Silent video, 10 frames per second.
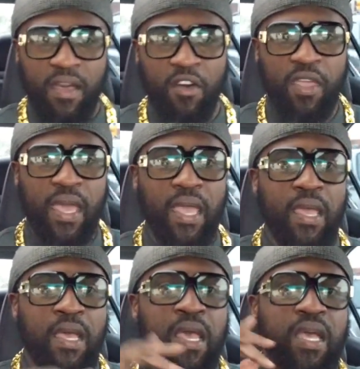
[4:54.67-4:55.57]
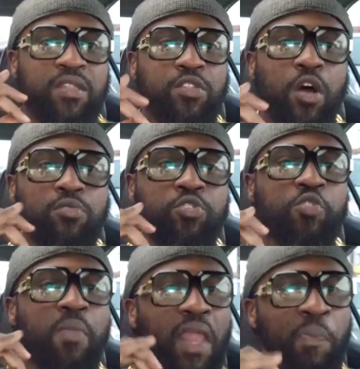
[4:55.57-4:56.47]
okay, and don't
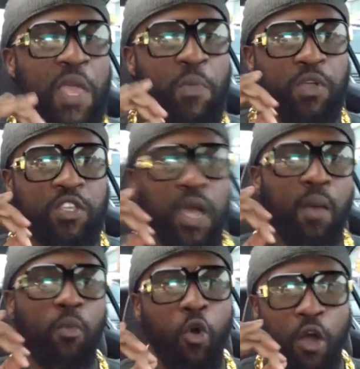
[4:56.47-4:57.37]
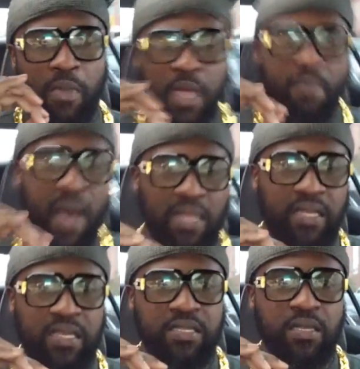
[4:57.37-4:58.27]
too many people jump on me about
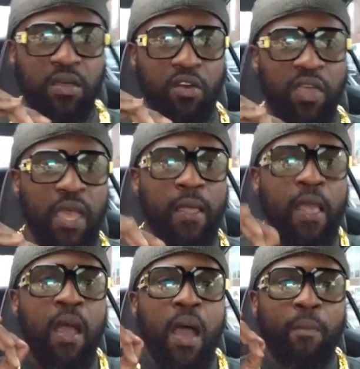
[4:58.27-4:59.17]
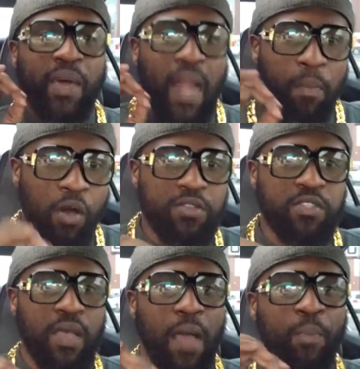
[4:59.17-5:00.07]
this, okay? But I
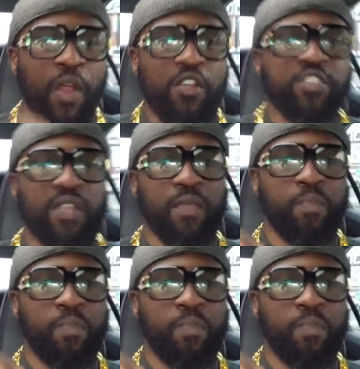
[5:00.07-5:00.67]
post I personally